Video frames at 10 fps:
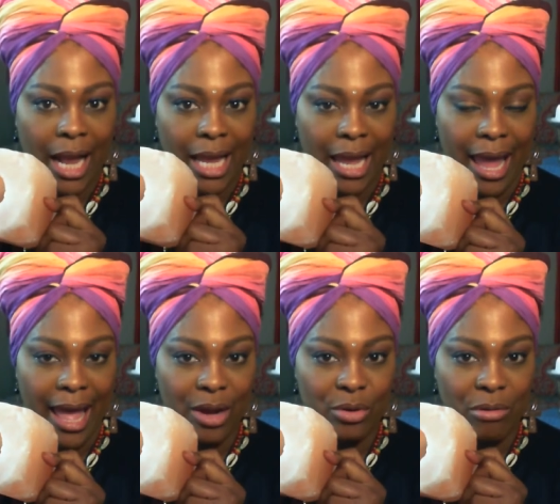
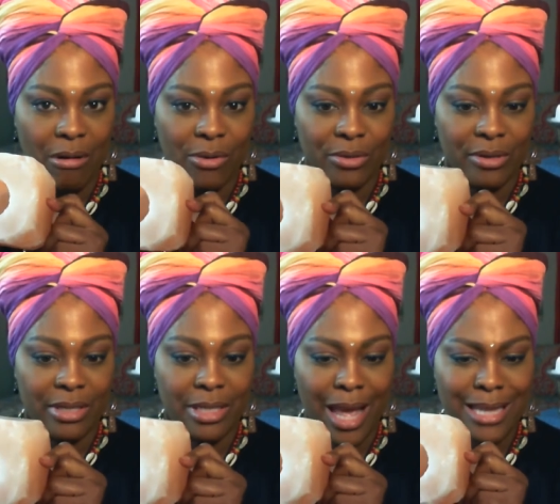candle holder.
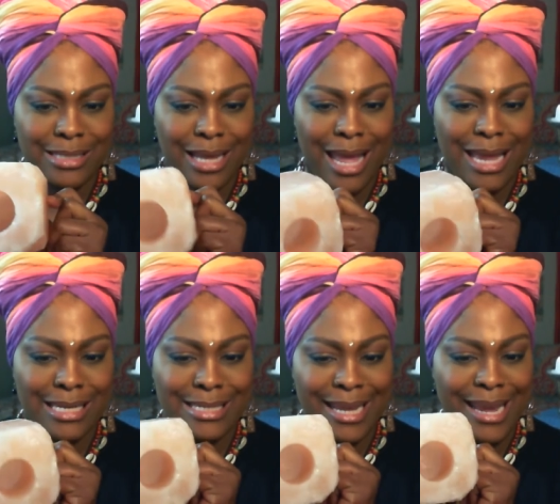Yes,
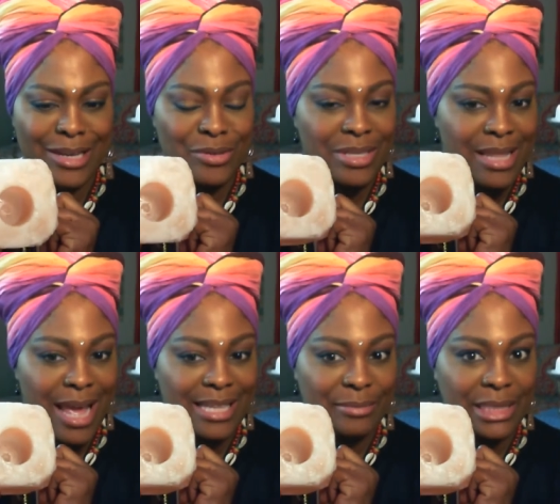indeed. You see
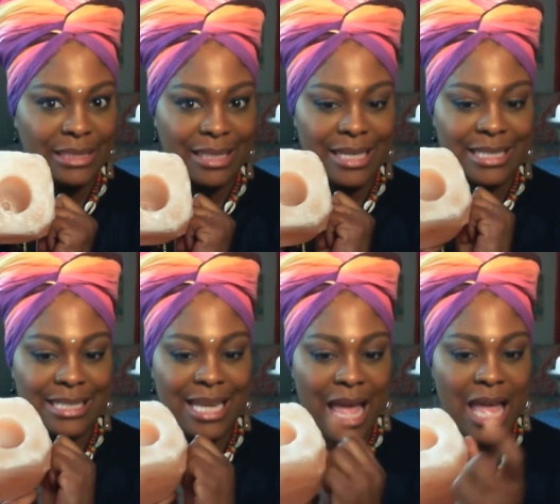that?
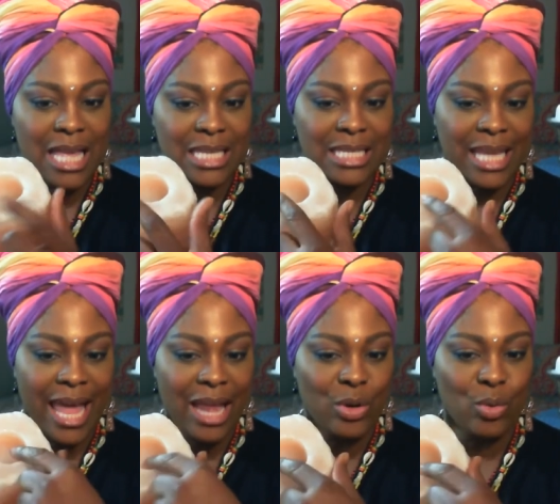Yes,
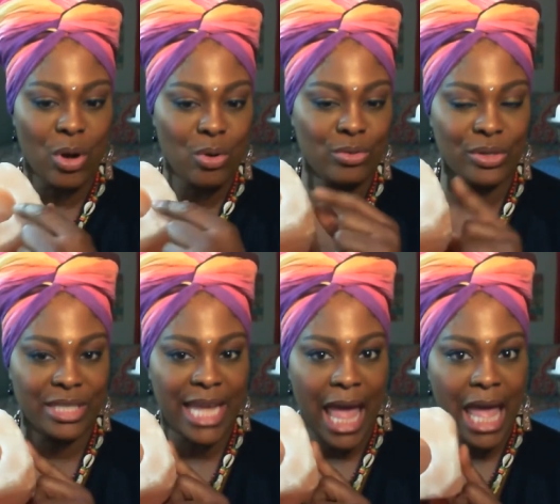candle holder.
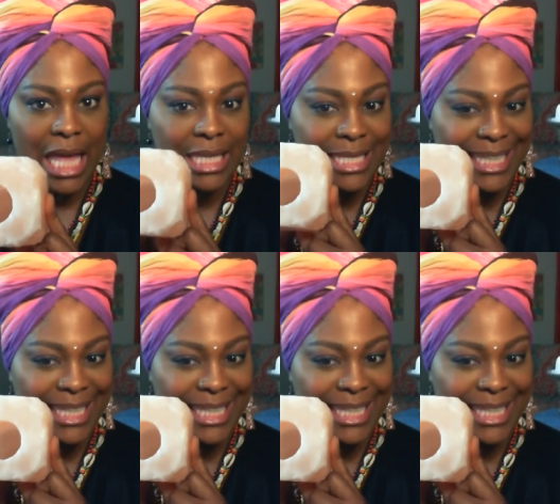Yes.